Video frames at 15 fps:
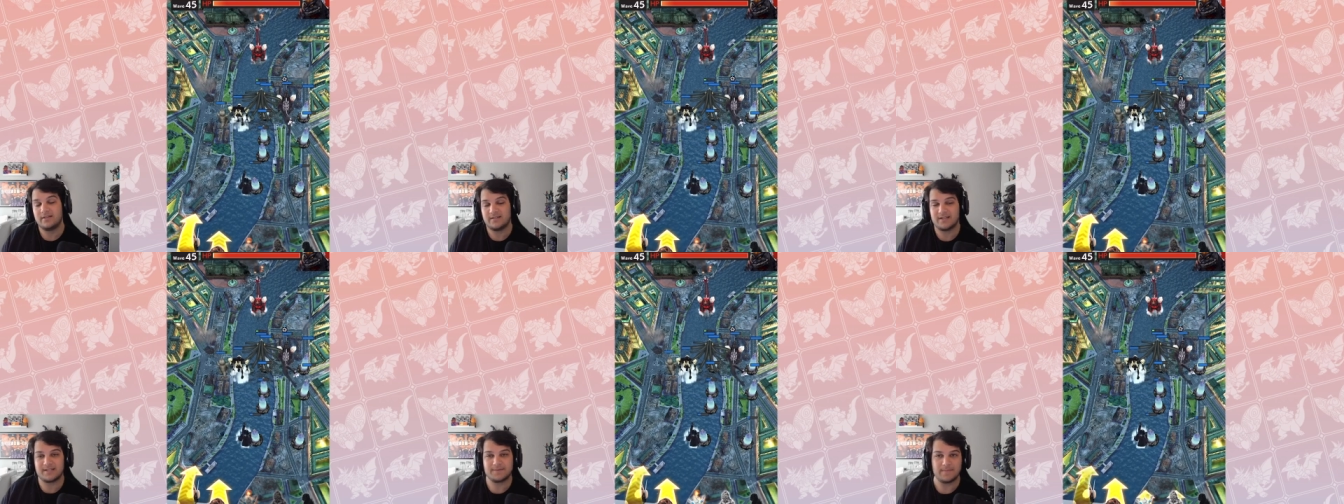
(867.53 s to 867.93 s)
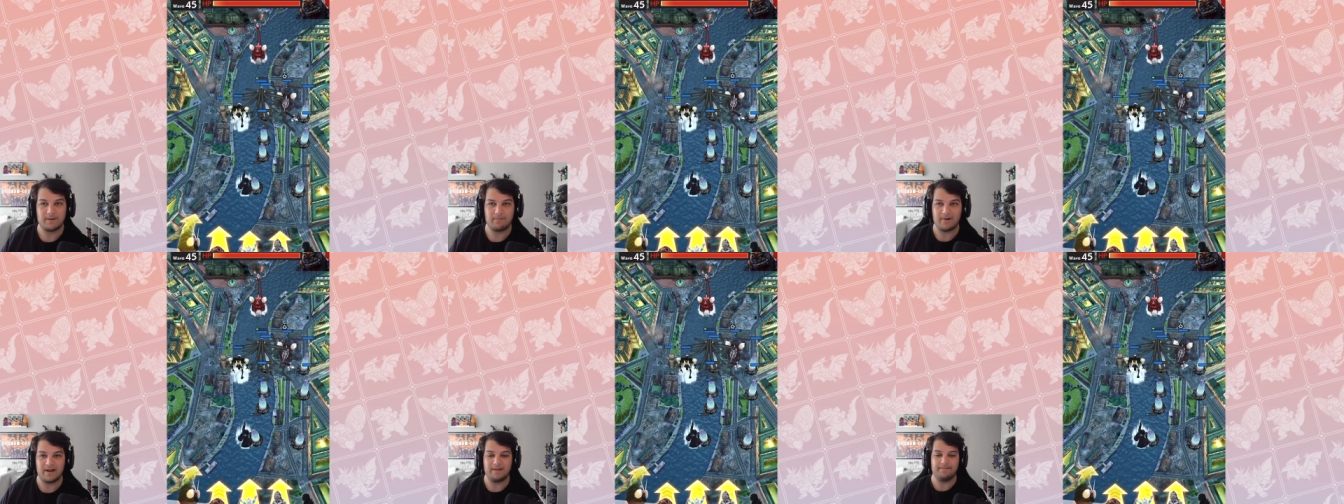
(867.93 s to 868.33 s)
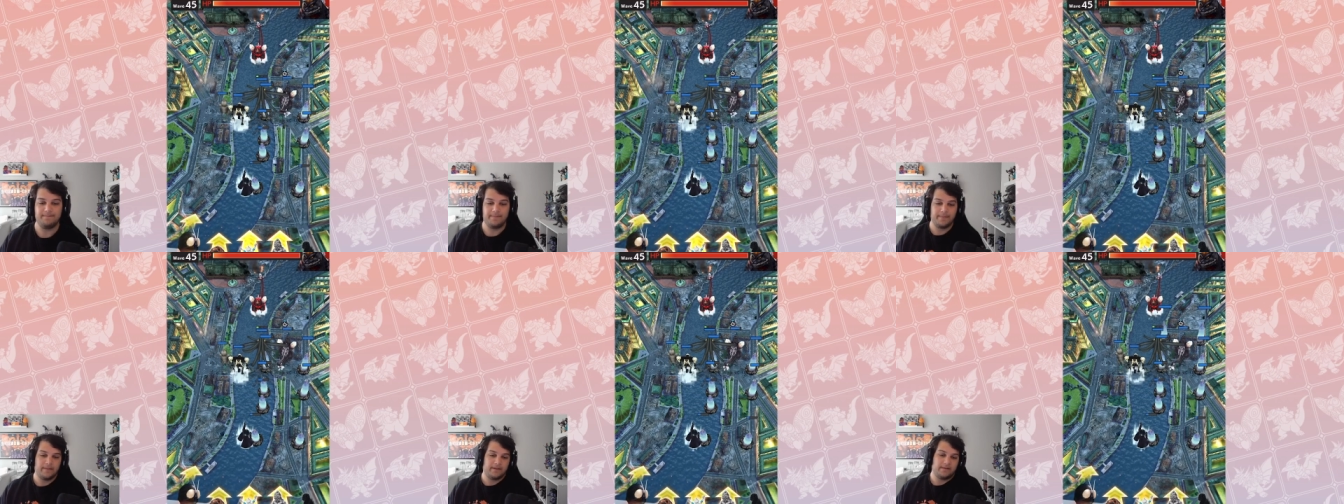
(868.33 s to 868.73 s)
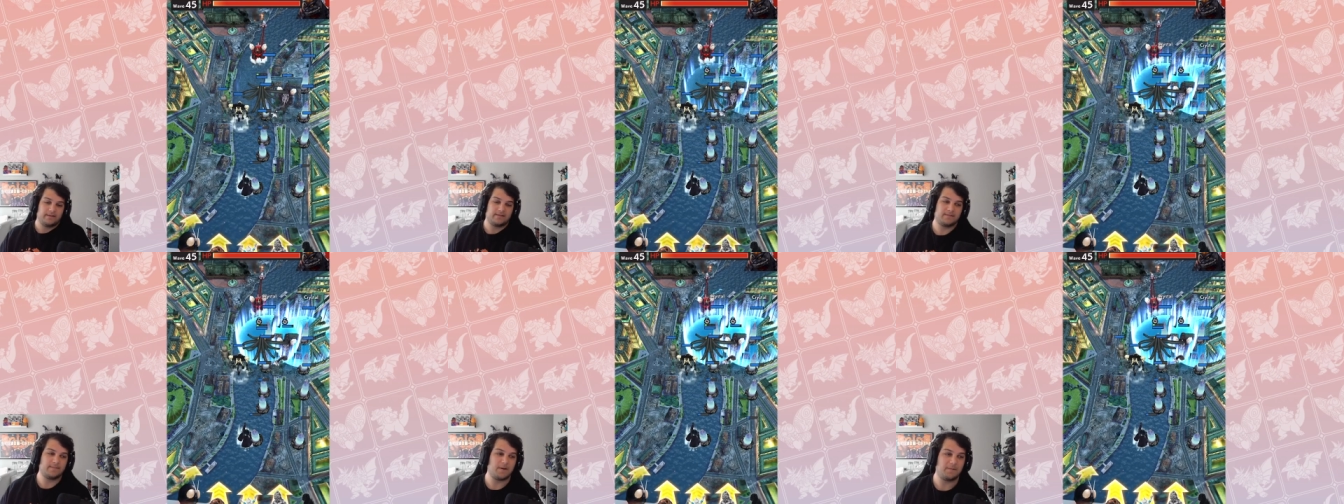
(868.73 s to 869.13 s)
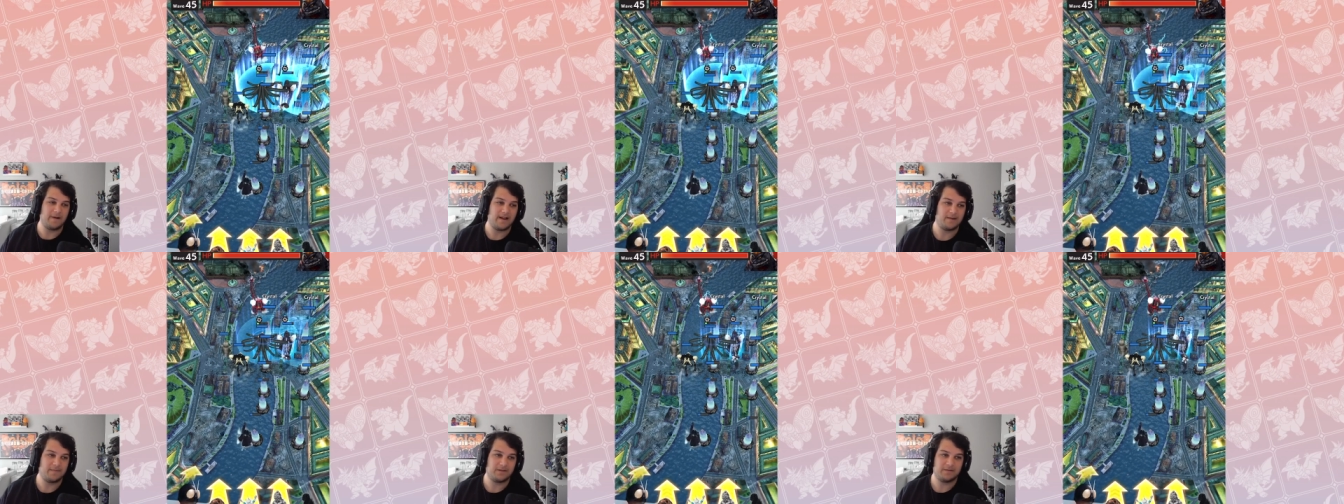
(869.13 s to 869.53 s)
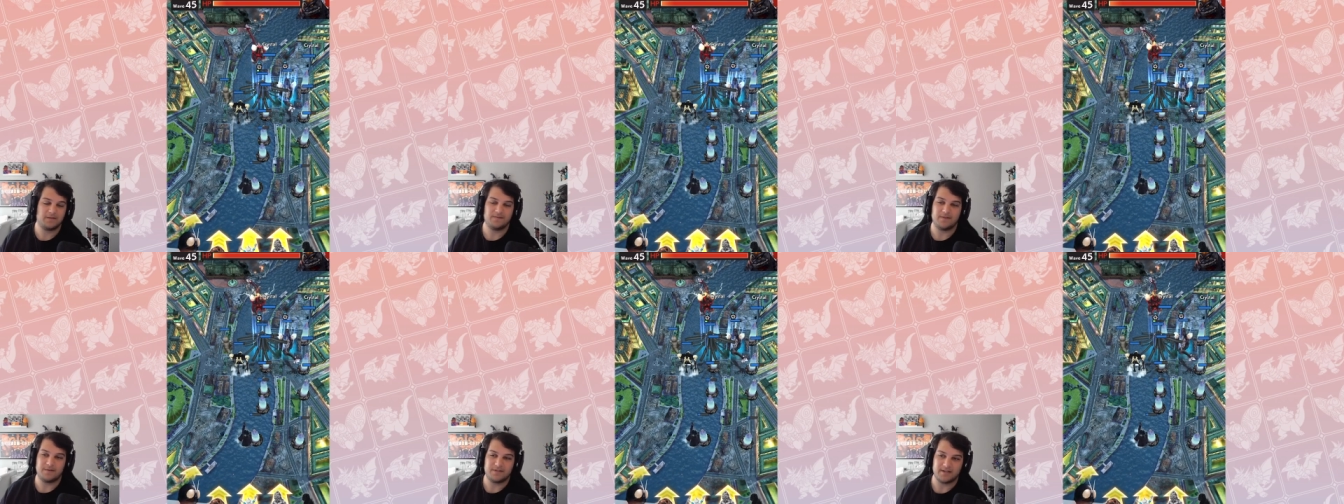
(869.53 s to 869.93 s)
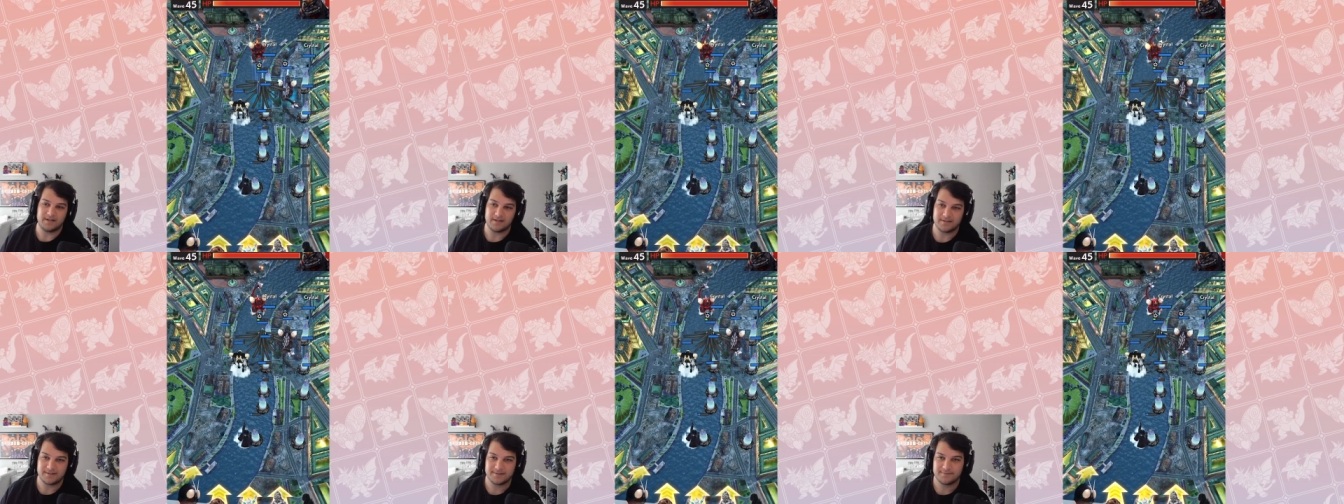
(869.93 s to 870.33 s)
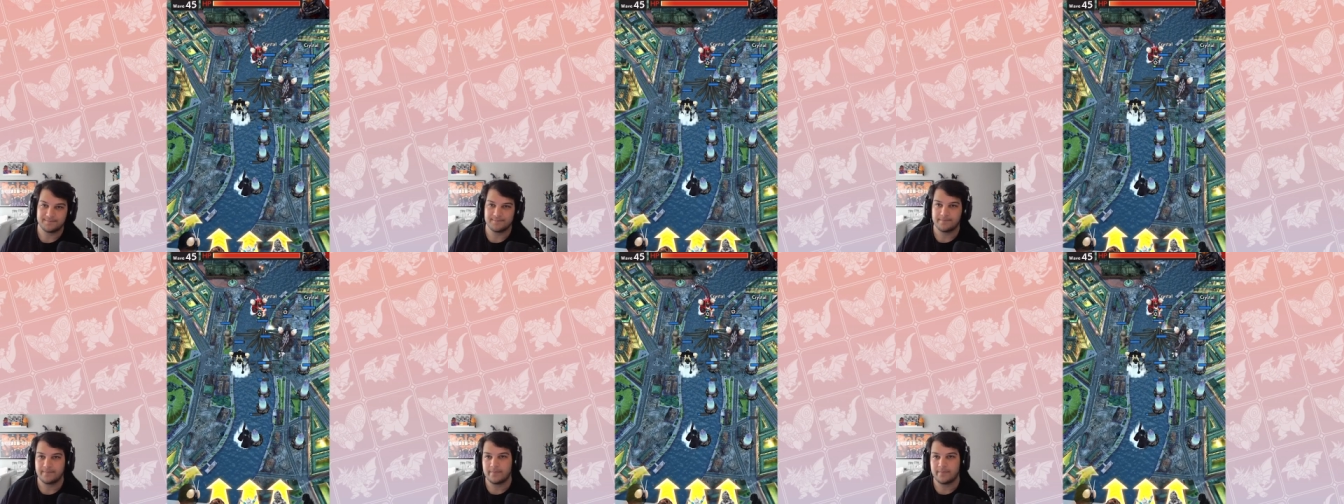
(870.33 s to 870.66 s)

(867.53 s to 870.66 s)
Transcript: That's my rant. It's my rant about the event tickets.